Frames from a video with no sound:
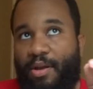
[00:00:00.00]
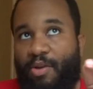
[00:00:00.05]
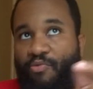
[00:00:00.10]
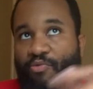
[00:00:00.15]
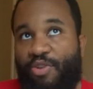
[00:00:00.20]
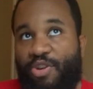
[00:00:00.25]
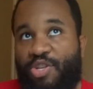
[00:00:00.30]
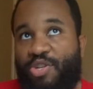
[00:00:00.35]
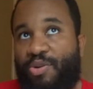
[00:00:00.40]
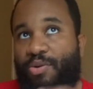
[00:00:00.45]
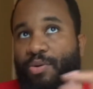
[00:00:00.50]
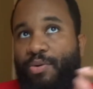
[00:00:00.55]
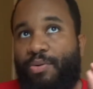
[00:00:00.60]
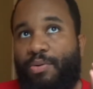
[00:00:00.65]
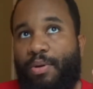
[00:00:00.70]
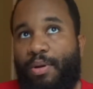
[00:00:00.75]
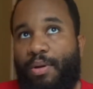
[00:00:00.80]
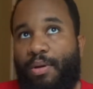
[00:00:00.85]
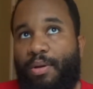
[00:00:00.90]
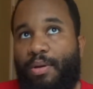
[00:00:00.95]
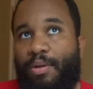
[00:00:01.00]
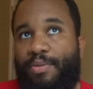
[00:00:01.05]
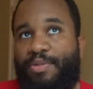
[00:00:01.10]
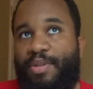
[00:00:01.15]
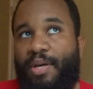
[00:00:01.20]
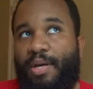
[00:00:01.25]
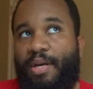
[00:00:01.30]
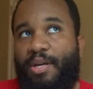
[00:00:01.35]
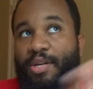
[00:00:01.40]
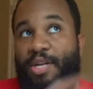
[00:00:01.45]
original,
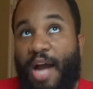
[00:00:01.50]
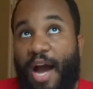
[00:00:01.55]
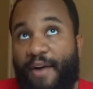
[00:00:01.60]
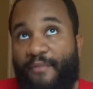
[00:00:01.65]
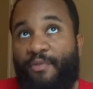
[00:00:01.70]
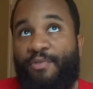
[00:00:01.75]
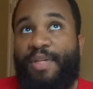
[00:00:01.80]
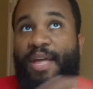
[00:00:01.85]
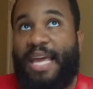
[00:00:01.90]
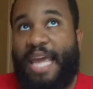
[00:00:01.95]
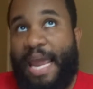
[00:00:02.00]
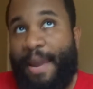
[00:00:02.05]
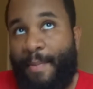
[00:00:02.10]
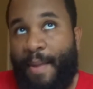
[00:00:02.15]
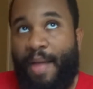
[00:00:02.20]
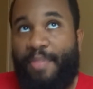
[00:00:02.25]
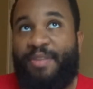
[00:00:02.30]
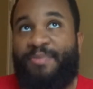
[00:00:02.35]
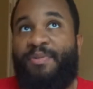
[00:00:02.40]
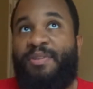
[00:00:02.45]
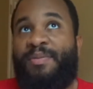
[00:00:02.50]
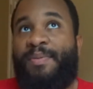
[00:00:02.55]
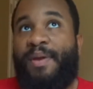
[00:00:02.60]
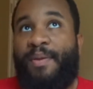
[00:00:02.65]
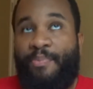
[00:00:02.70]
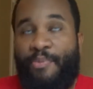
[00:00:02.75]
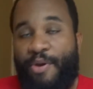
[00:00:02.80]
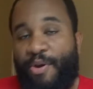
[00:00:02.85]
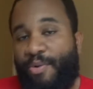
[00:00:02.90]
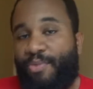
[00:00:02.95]
the novel that came out that's supposed to be
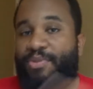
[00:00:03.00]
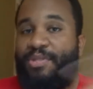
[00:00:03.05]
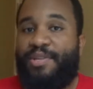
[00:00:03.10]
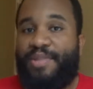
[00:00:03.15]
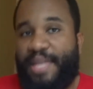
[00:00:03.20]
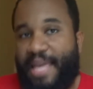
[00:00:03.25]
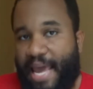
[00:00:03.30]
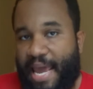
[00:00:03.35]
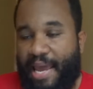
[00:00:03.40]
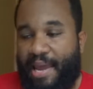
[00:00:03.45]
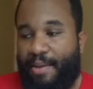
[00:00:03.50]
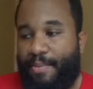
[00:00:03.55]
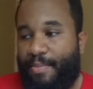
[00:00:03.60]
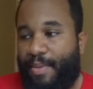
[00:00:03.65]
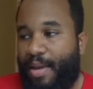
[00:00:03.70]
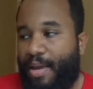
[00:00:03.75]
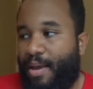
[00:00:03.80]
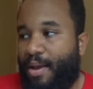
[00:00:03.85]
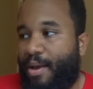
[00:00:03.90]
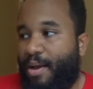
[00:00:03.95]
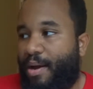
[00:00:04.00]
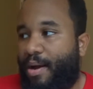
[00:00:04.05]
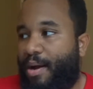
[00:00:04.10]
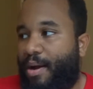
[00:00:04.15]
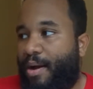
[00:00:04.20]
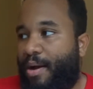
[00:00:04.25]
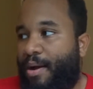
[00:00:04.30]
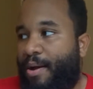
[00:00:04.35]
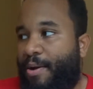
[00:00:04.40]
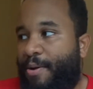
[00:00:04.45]
a prequel to the game,
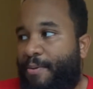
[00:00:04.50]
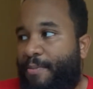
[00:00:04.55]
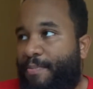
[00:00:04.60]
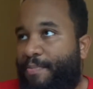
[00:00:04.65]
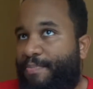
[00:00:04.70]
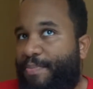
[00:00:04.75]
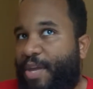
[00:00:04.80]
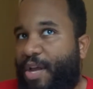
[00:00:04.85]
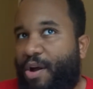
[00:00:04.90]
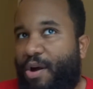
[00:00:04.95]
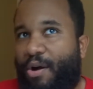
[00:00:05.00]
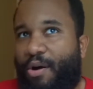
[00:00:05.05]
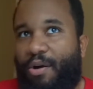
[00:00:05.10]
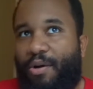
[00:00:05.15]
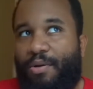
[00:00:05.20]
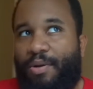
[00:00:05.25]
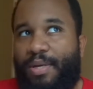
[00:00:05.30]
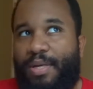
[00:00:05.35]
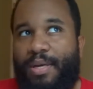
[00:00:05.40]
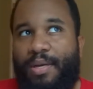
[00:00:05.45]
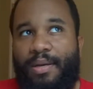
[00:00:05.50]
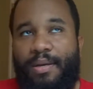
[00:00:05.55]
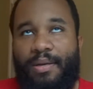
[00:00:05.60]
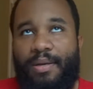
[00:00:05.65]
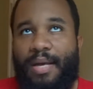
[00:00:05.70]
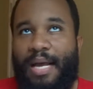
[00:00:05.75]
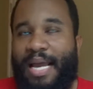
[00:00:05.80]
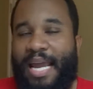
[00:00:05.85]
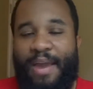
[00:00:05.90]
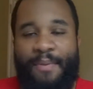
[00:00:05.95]
called,
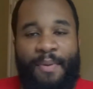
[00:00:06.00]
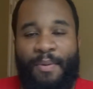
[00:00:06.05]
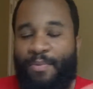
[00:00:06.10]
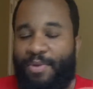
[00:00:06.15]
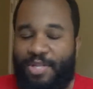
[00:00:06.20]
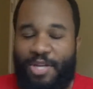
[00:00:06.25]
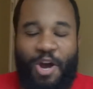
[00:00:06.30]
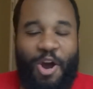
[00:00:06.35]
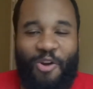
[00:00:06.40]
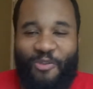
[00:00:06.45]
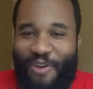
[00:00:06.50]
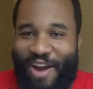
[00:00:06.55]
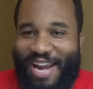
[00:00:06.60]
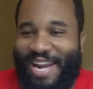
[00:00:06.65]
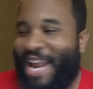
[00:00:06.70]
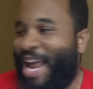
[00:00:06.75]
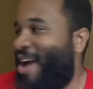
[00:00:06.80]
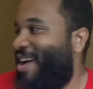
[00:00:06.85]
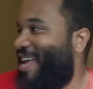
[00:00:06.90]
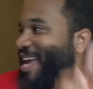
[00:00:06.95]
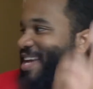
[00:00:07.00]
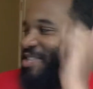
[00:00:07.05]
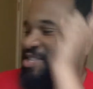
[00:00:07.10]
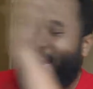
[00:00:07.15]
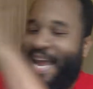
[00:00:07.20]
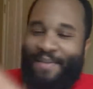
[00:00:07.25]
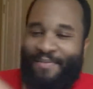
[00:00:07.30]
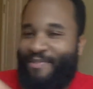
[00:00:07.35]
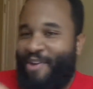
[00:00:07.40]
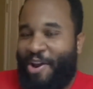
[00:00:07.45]
I can't remember what it's called right now. I
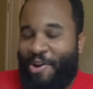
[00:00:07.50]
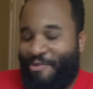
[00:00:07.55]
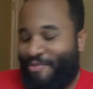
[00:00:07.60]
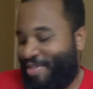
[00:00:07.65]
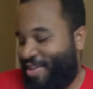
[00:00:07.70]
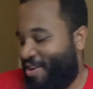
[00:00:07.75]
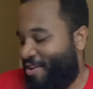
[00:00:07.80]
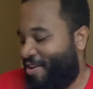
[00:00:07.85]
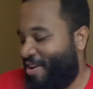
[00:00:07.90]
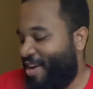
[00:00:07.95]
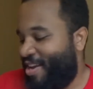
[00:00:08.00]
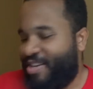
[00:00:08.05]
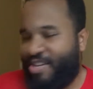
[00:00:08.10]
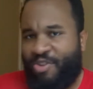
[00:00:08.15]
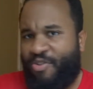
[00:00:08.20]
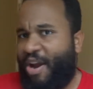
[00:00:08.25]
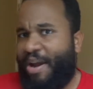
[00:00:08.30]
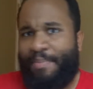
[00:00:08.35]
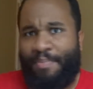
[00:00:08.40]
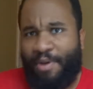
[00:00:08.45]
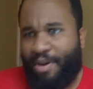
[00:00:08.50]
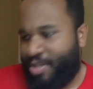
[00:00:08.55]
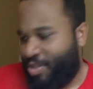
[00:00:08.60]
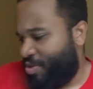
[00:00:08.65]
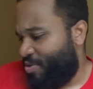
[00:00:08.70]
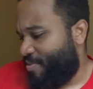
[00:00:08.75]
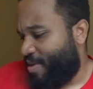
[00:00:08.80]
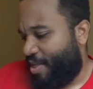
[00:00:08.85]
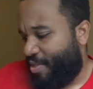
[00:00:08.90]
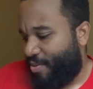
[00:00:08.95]
actually have it right over there. Great book
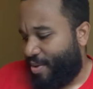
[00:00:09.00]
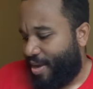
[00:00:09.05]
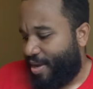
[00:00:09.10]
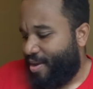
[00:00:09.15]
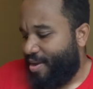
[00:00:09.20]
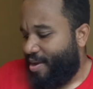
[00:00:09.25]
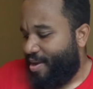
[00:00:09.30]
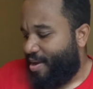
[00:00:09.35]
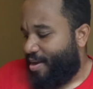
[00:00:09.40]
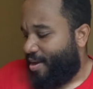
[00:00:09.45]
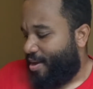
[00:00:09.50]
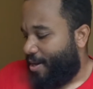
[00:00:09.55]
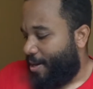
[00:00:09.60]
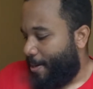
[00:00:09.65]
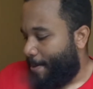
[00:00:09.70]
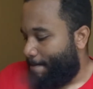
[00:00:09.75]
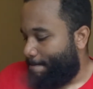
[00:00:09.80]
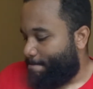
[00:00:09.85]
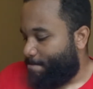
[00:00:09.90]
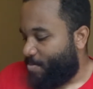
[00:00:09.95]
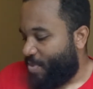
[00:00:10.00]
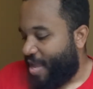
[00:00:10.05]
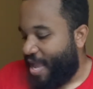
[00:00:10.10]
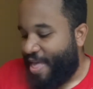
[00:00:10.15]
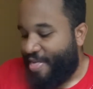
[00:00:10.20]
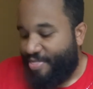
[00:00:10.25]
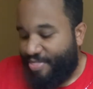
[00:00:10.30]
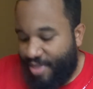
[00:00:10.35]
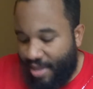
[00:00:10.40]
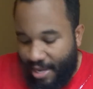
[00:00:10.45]
too, by the way.
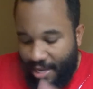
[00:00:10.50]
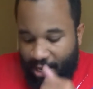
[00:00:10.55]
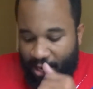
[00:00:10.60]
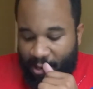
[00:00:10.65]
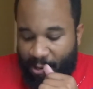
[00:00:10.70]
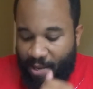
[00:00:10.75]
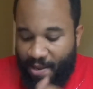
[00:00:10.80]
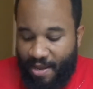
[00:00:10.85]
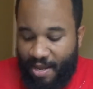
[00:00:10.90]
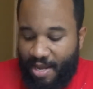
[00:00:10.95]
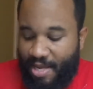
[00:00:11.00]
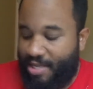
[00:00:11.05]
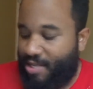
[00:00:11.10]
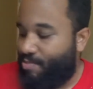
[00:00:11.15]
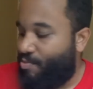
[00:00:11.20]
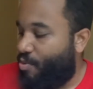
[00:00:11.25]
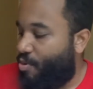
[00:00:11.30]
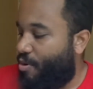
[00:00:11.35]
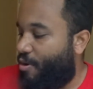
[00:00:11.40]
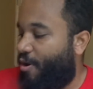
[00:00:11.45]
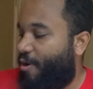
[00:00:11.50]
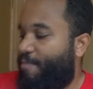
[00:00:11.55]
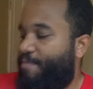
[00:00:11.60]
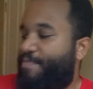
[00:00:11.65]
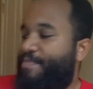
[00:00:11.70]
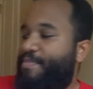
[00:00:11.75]
And then it's more,